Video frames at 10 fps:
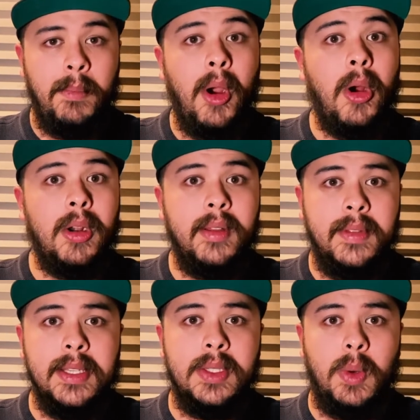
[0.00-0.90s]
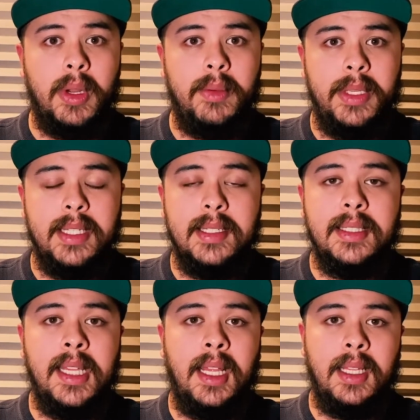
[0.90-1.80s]
part of the story and we get to
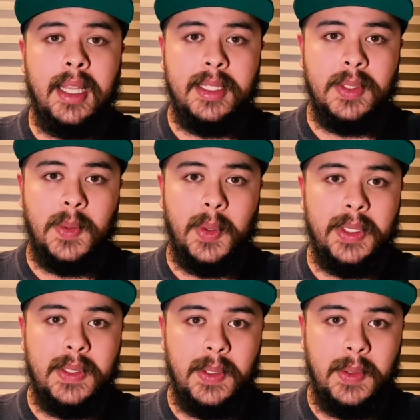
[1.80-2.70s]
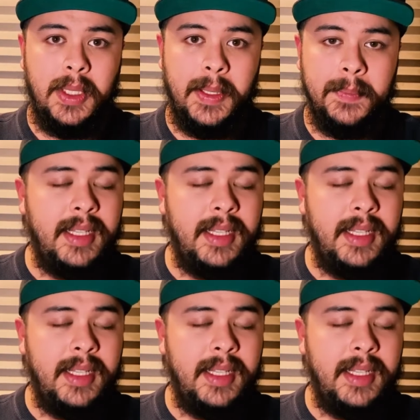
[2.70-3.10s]
tell that story to them.